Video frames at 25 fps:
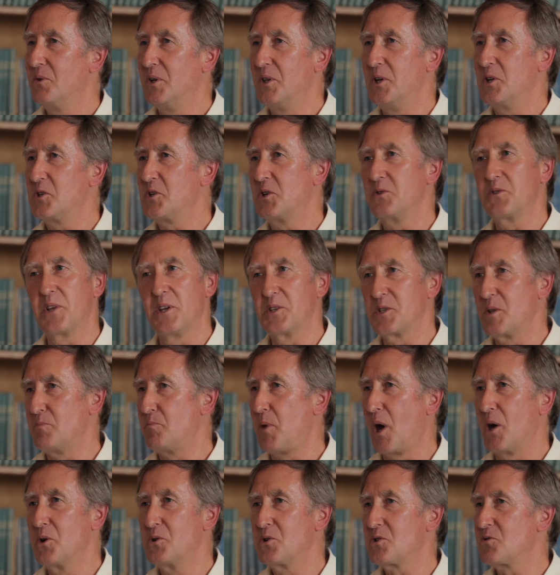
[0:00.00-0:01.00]
issues. There's the
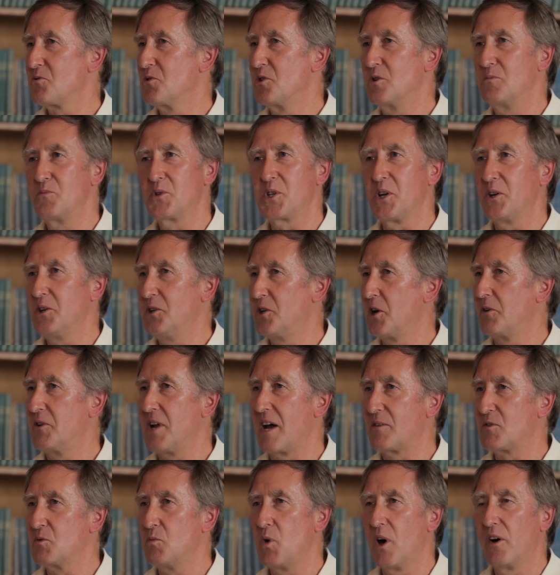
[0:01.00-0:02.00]
post room, so you don't
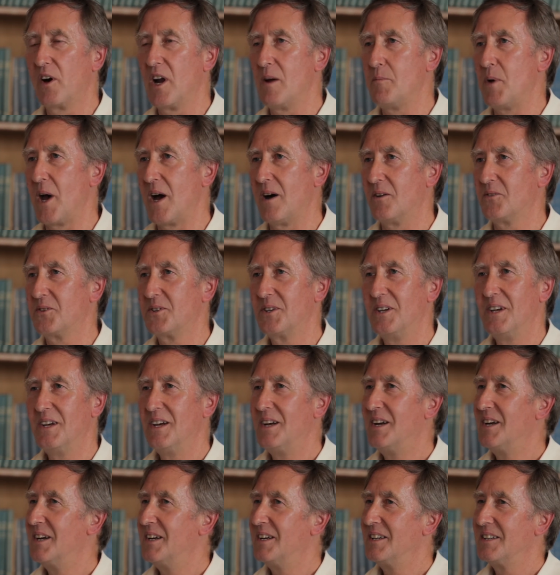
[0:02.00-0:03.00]
have to worry about
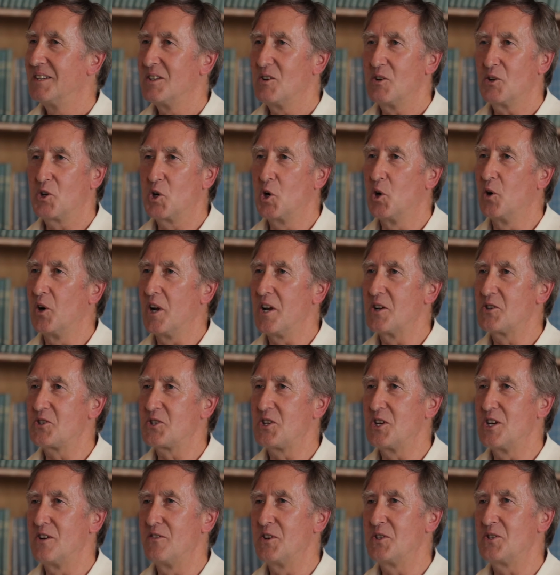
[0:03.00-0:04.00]
courier
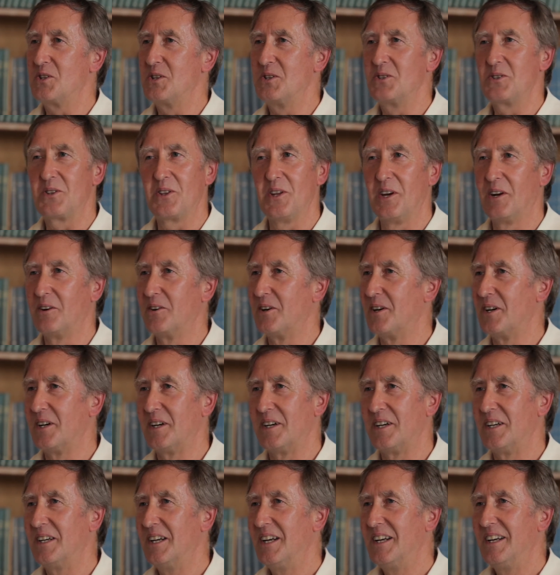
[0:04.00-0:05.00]
services. There's
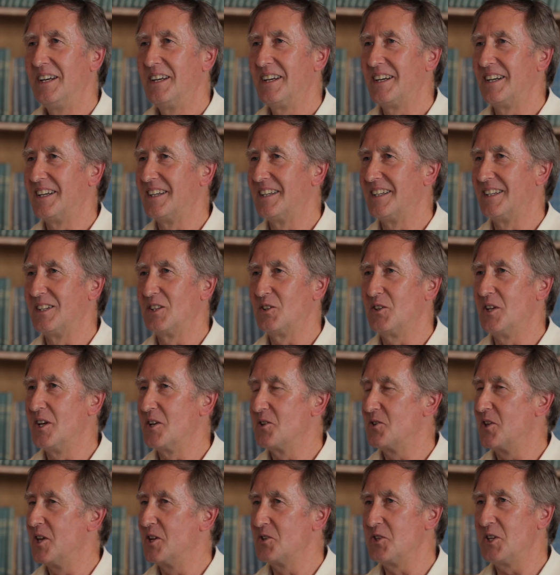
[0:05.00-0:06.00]

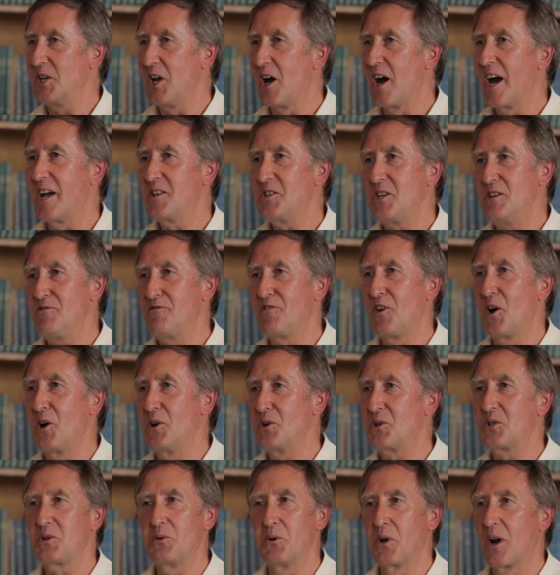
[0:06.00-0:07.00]
the IT
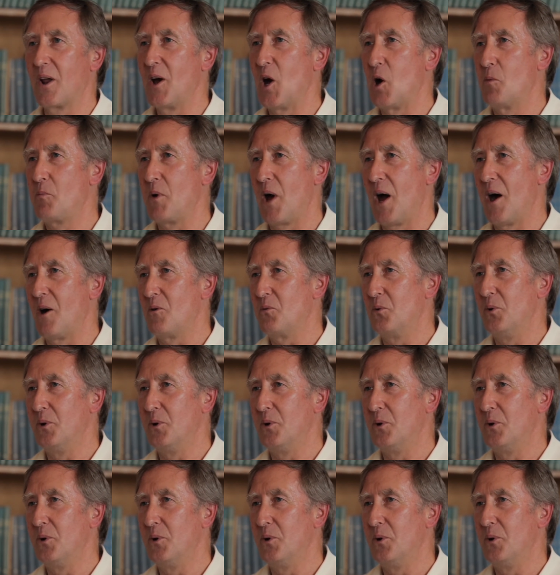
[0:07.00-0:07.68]
folks who will help out